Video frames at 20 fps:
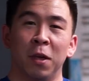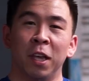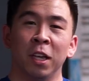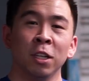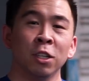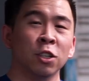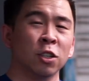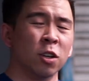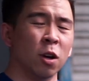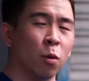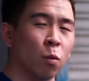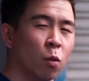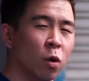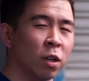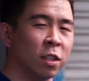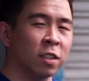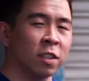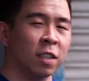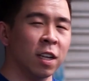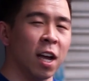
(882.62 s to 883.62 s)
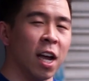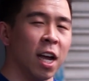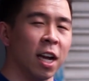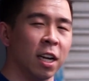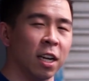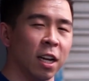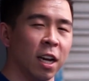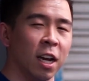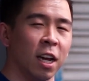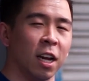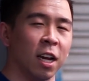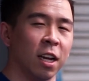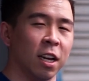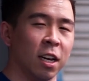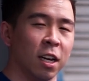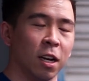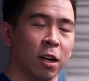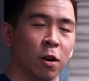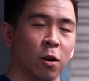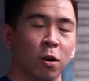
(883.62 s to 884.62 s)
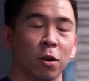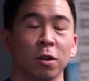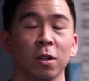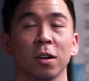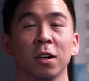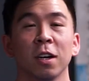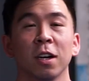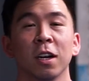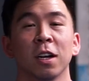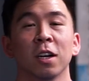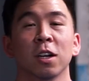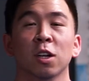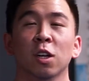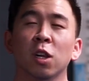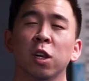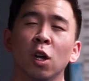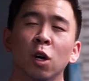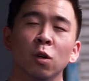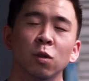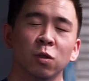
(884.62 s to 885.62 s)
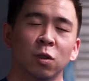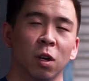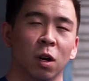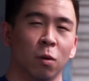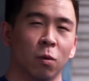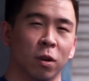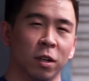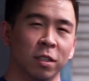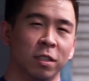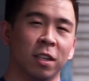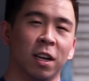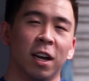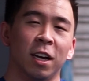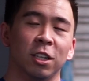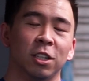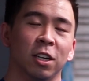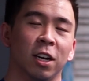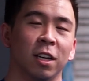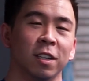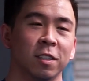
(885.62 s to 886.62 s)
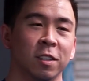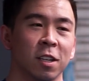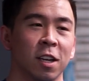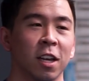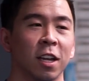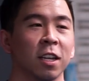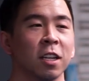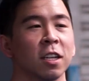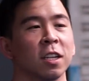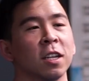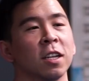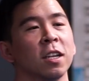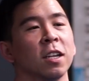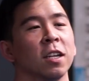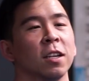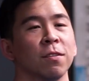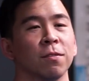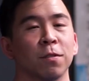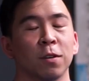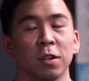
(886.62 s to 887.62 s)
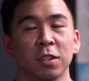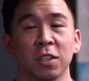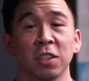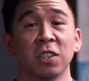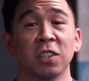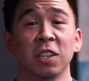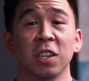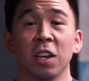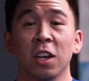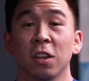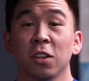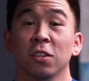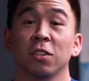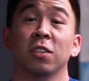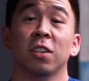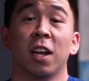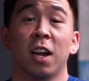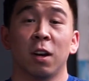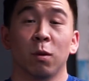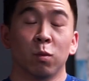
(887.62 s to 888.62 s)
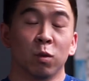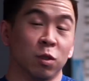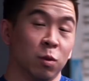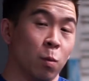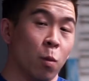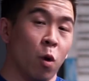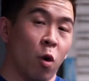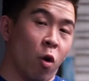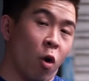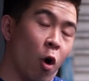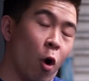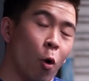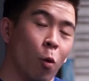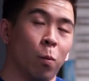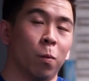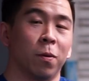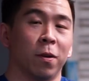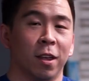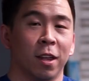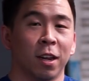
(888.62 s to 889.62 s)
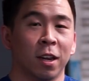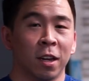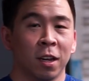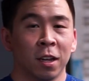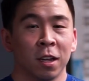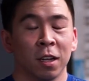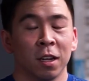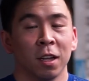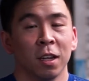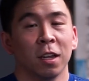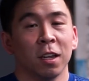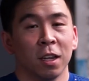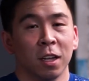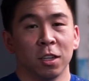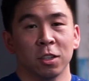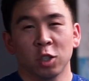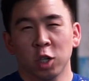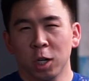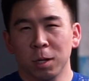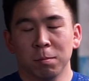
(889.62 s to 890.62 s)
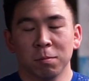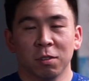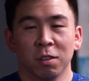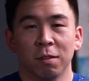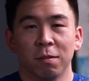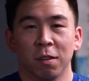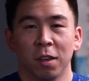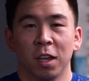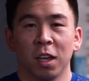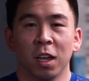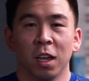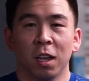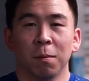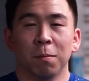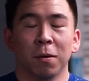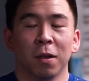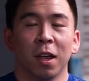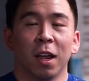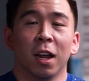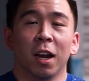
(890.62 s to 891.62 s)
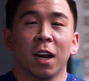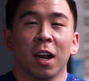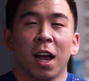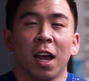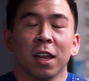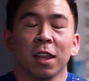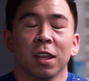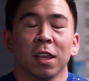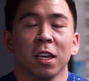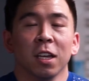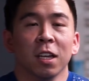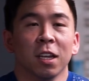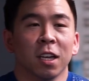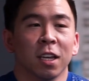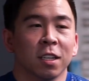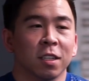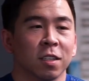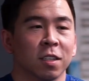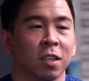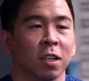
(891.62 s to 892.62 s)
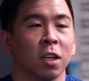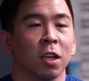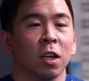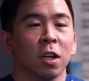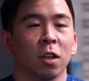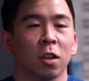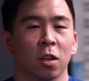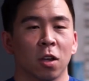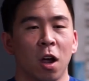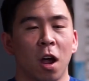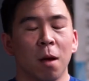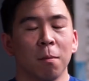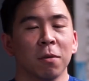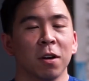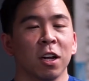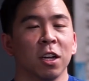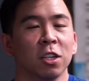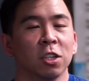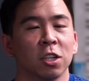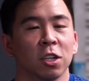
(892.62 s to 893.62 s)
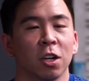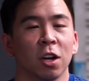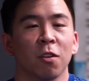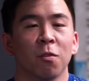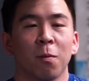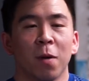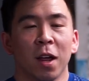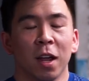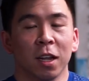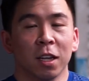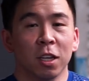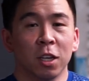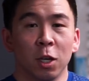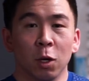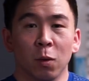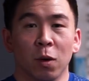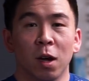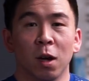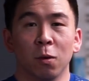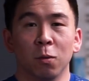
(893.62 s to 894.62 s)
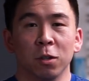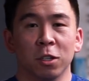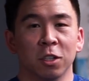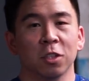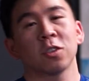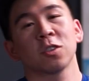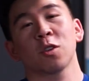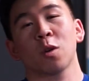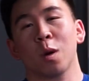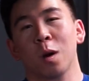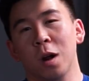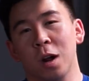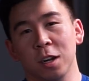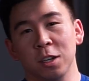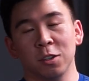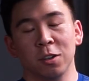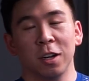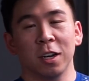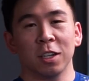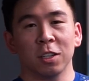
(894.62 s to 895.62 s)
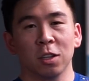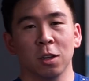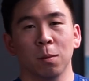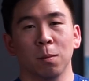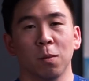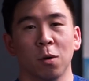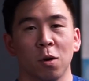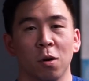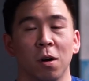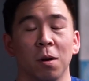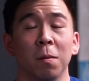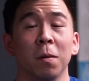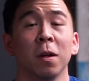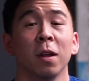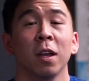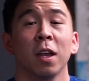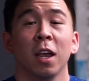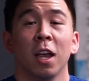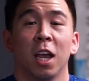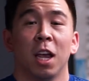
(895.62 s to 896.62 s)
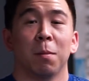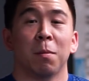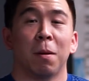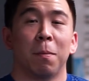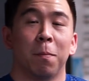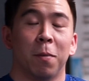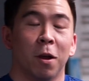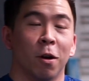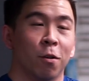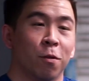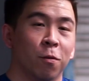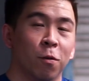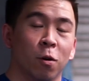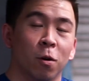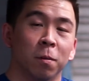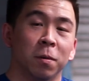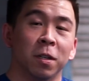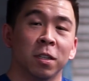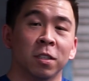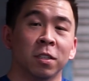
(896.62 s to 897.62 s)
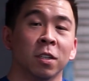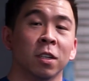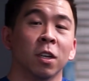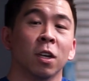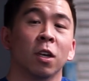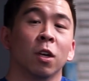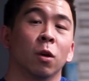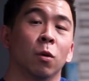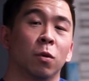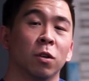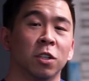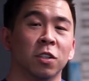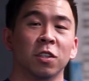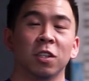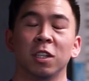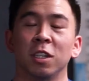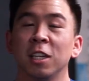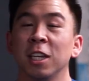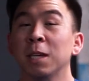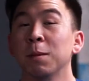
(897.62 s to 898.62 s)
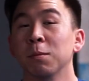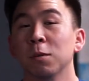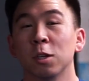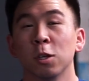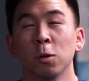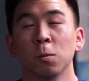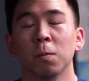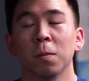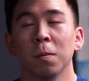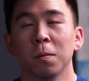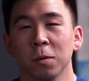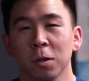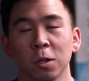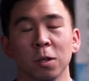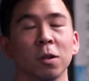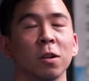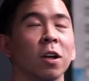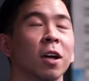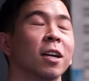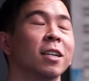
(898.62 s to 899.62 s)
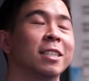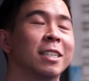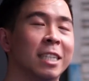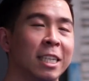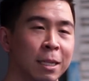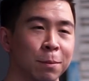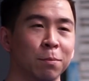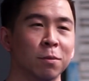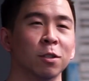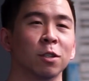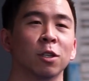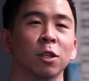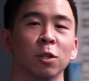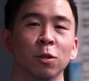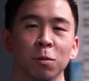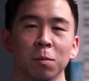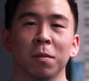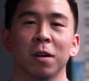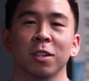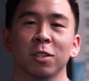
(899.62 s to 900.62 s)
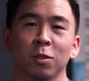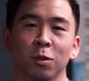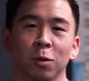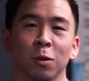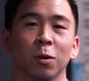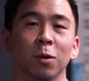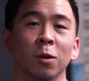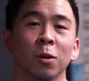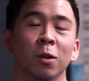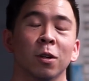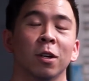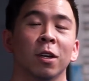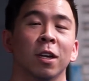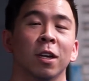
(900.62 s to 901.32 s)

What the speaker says: pinched on one side or closed on one side, should I say, versus the other side was more open in terms of the hip. And I think it's a combination of my QL, which is quadratus lumborum, and my piriformis, which is a deep glute muscle,